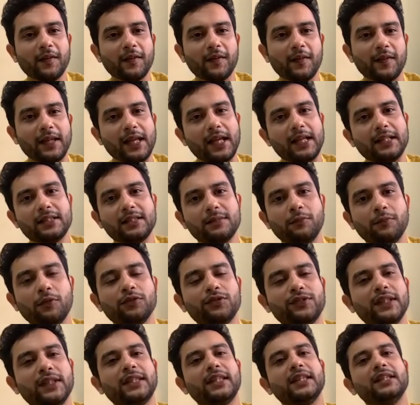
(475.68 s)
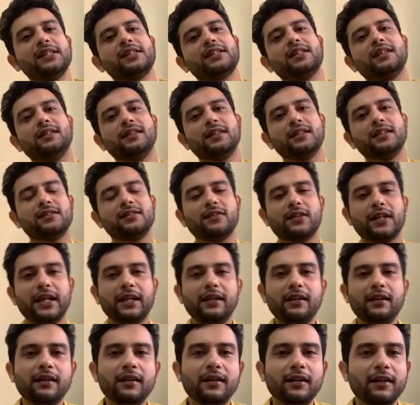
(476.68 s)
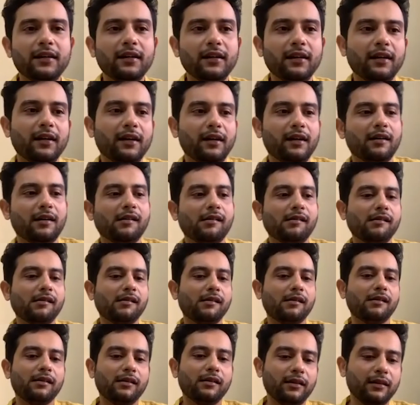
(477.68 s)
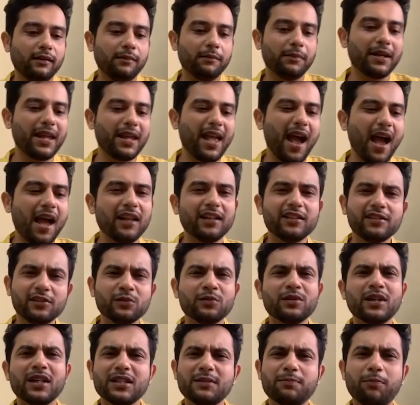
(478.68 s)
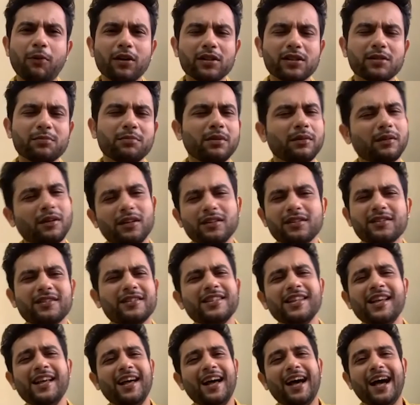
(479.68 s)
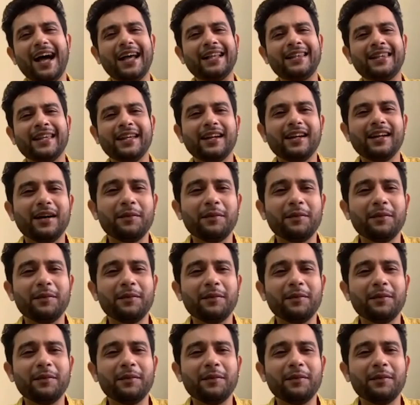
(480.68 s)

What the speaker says: Yes, mostly this year end. But yeah, as soon as possible, because I think